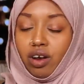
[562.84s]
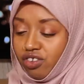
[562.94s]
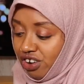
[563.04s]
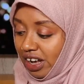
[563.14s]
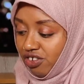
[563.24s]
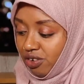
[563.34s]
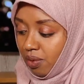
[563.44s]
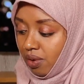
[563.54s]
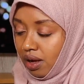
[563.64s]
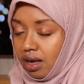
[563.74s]
one change.
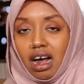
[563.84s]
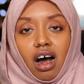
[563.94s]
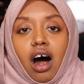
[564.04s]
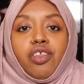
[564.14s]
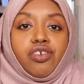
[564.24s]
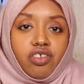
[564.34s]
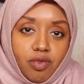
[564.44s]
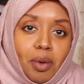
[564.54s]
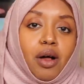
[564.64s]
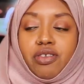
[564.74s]
Hundreds
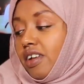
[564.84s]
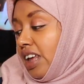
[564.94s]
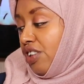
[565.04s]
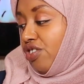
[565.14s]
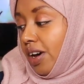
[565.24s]
of pounds each